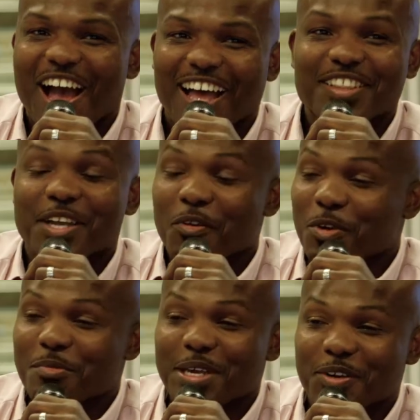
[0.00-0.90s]
I think I
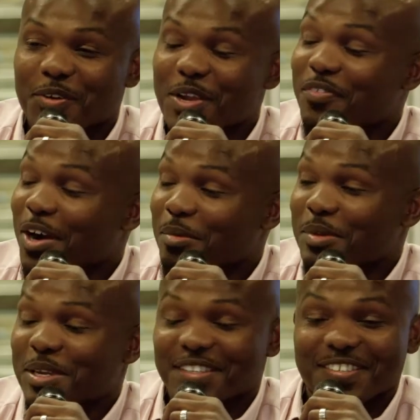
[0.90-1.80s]
would have made a great
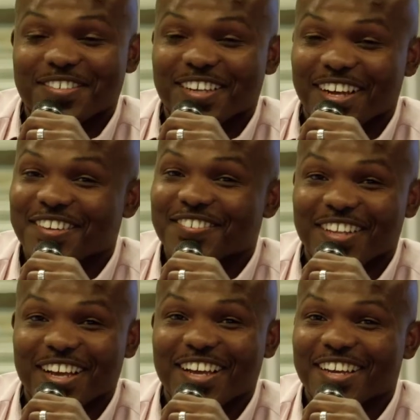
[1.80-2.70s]
fireman, dude. I ain't gonna
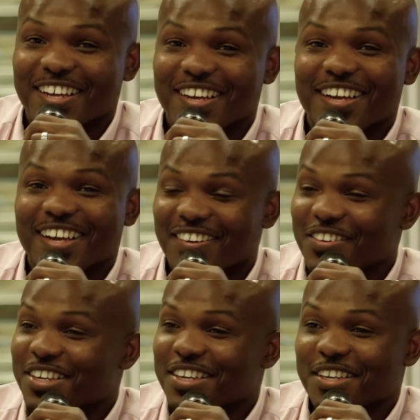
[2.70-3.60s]
lie. Oh
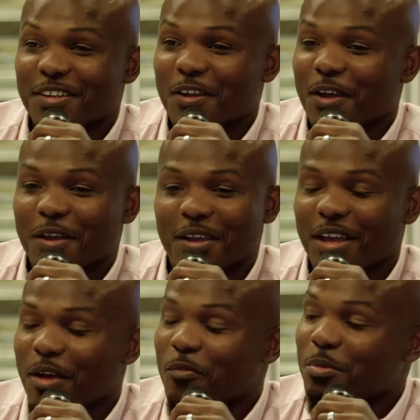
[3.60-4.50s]
yeah, I,
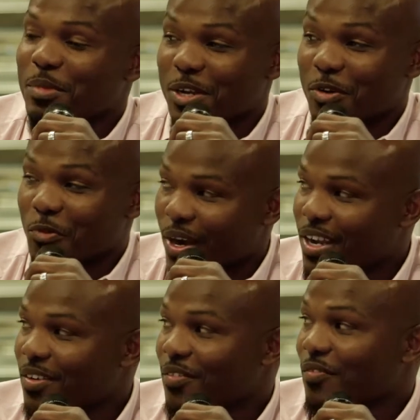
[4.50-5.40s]
I would have made a
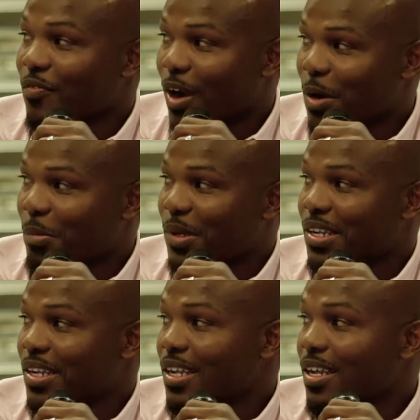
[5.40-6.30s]
great fireman.
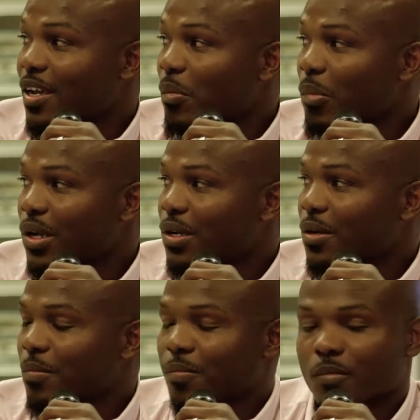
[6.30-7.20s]
But
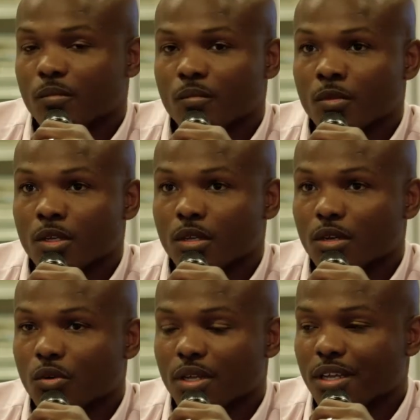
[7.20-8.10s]
um,
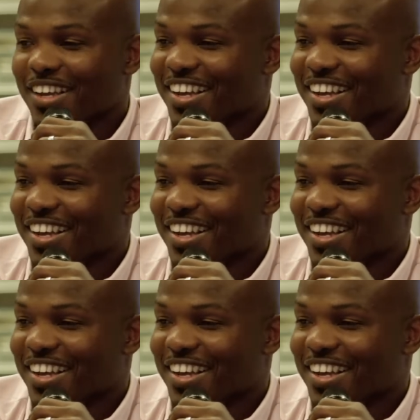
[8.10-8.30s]
no,